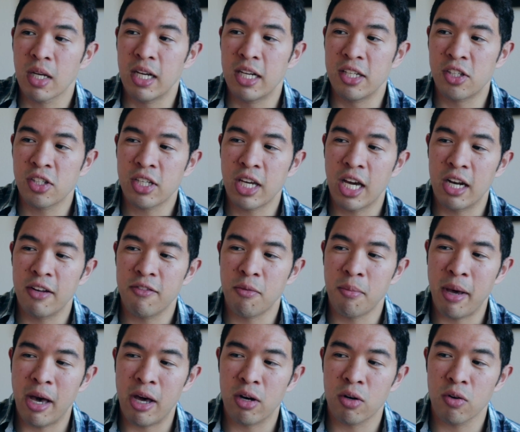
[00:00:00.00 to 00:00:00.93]
it's just kind of a
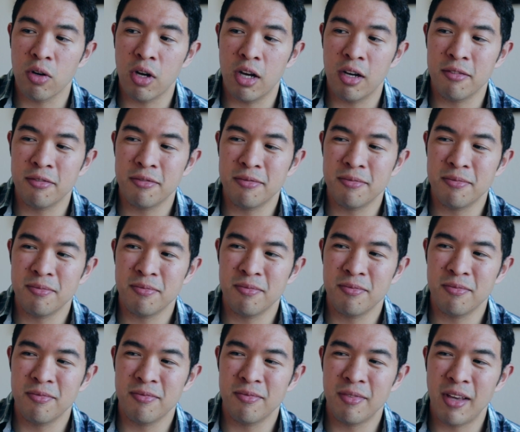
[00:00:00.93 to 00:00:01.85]
matter of
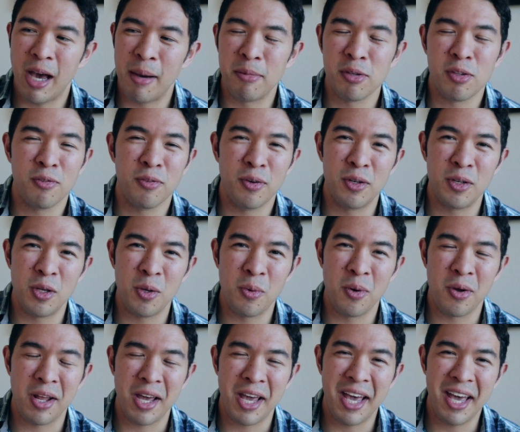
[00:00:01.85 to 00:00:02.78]
how much fun do you
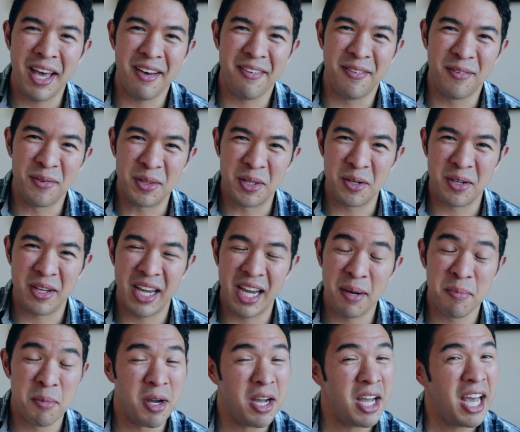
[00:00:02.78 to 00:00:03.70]
want to have with your
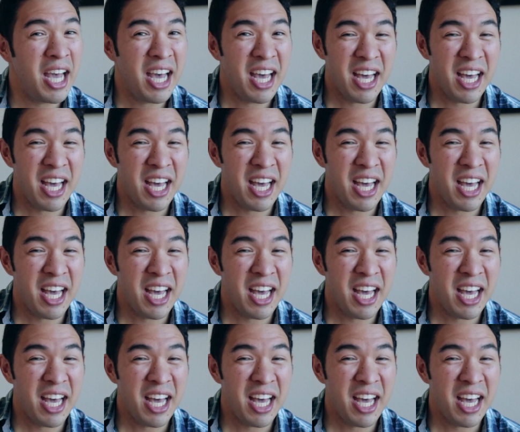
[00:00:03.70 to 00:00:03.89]
camera.